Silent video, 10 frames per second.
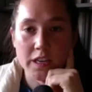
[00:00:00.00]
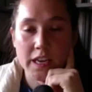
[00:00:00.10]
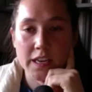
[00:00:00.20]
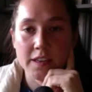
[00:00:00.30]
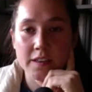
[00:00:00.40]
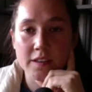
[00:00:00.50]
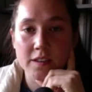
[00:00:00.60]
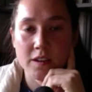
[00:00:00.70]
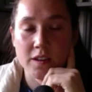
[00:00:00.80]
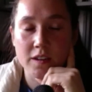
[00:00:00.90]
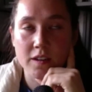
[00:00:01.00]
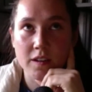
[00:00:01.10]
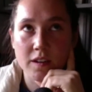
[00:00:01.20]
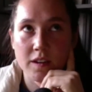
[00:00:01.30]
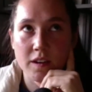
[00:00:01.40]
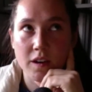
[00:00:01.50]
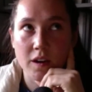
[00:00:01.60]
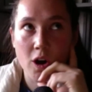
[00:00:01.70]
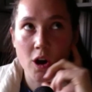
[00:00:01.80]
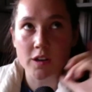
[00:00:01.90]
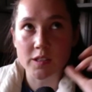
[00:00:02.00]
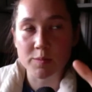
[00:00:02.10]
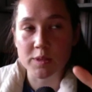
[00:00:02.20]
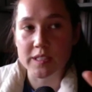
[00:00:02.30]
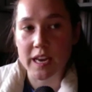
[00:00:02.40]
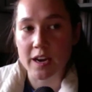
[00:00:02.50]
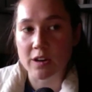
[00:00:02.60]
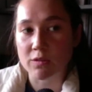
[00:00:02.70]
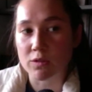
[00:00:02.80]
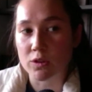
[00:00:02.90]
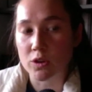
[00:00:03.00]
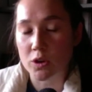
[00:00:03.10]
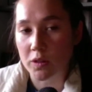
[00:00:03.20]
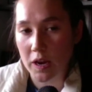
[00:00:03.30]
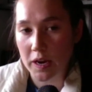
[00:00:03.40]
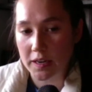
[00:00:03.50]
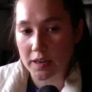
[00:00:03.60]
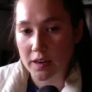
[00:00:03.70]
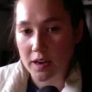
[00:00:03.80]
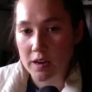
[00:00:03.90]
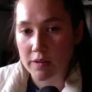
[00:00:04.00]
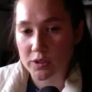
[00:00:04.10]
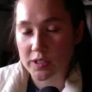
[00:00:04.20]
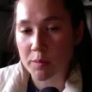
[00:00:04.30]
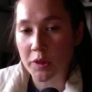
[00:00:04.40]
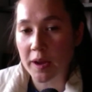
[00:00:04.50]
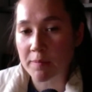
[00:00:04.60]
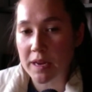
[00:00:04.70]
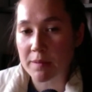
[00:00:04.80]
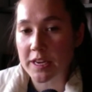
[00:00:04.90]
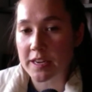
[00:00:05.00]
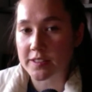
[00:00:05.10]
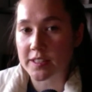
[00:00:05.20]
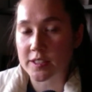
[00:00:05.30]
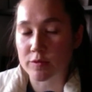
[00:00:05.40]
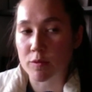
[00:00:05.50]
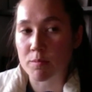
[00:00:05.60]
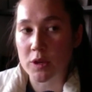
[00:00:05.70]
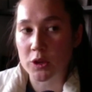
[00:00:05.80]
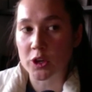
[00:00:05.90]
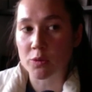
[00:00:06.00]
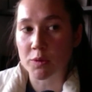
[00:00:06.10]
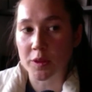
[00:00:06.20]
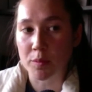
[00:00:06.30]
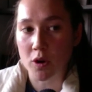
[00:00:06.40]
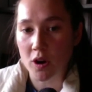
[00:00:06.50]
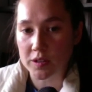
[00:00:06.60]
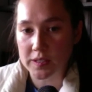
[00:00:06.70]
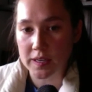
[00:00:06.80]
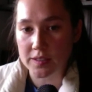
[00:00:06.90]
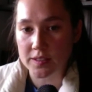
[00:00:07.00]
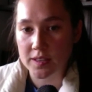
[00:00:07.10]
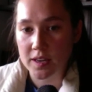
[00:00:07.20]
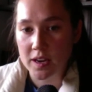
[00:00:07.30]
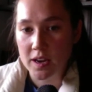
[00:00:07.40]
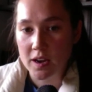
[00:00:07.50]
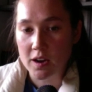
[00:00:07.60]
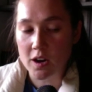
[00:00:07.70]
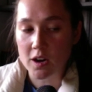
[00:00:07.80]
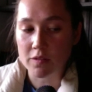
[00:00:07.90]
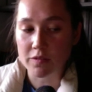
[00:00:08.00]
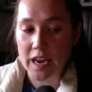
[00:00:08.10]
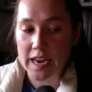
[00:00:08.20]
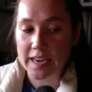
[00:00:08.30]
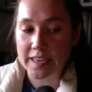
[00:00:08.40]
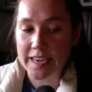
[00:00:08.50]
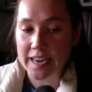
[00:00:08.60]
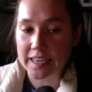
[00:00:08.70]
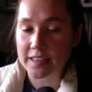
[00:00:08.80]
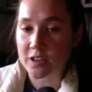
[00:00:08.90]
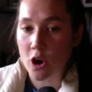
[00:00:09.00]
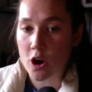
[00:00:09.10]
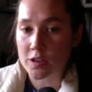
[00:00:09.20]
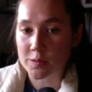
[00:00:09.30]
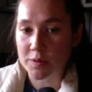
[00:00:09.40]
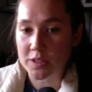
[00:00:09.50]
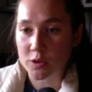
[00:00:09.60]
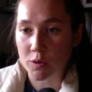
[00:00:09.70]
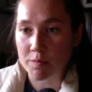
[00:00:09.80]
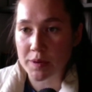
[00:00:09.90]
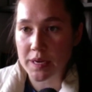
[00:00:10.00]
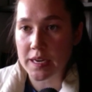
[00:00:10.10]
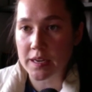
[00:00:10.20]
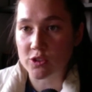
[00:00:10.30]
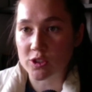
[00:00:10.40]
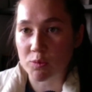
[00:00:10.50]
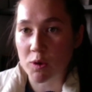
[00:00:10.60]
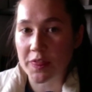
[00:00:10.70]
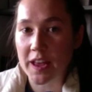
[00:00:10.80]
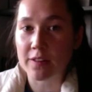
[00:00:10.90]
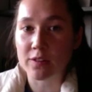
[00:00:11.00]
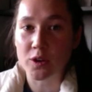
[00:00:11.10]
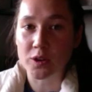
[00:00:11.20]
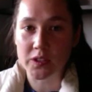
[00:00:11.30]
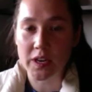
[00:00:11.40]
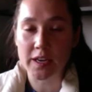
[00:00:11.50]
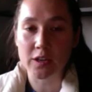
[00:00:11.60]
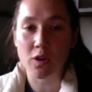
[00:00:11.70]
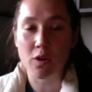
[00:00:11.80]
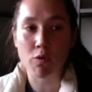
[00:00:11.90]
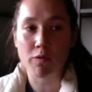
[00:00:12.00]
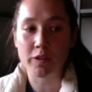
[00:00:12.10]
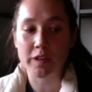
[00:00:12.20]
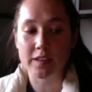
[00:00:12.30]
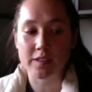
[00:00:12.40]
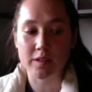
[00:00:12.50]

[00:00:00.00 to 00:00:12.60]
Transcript: can hospice care look like for someone that maybe isn't as familiar with the process of A, getting into hospice, or B, just what that looks like over the